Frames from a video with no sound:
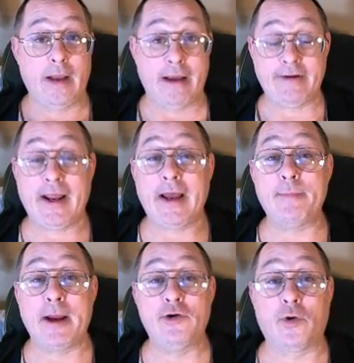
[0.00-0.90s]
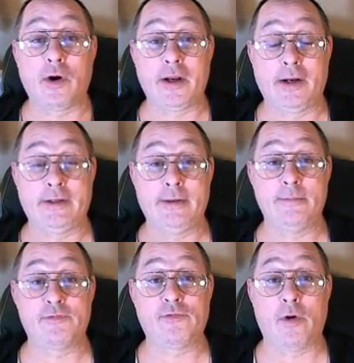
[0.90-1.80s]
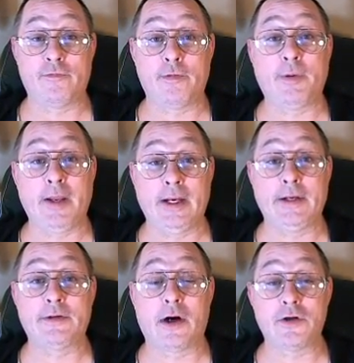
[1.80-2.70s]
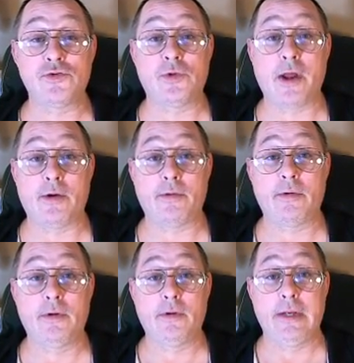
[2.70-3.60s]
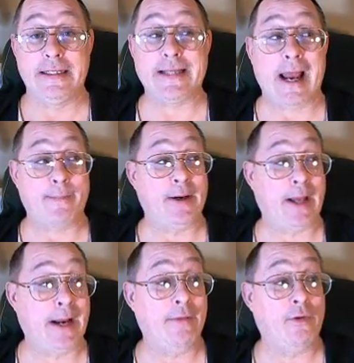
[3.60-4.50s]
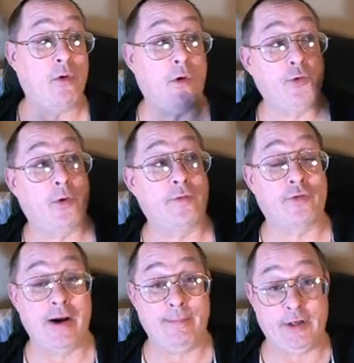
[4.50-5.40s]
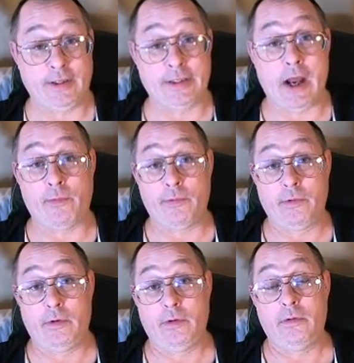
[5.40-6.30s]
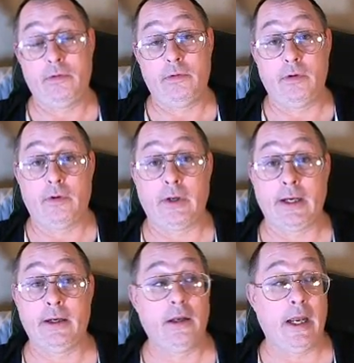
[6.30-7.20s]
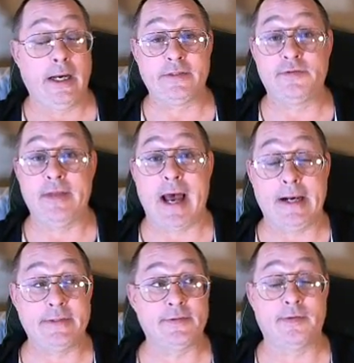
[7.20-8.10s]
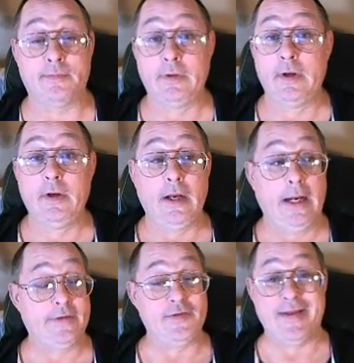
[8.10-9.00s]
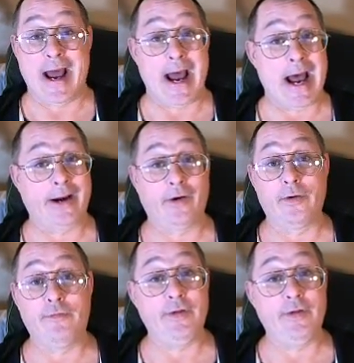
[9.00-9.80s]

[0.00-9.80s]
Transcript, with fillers: I've had my door kicked in before for playing guitar too loud. It's happened. I had the whole door frame kicked out. Okay, and it's not. It's a. It's not a good